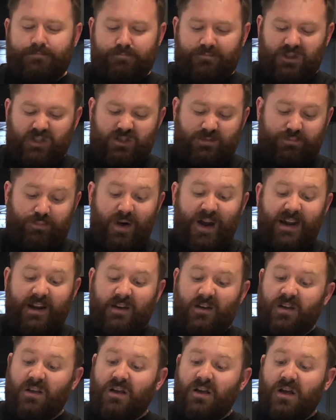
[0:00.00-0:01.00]
spread.
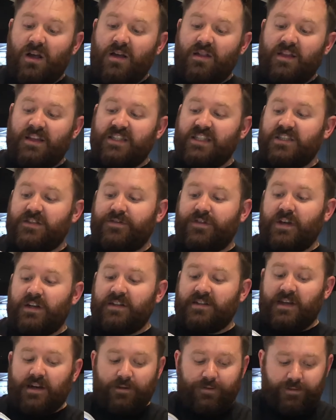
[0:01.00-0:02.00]
This is
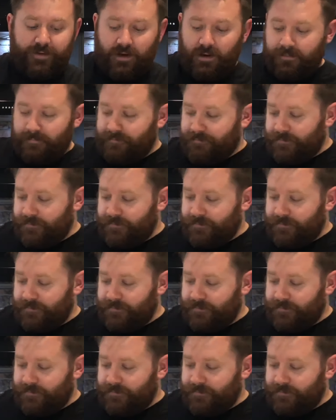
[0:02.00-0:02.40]
Philadelphia.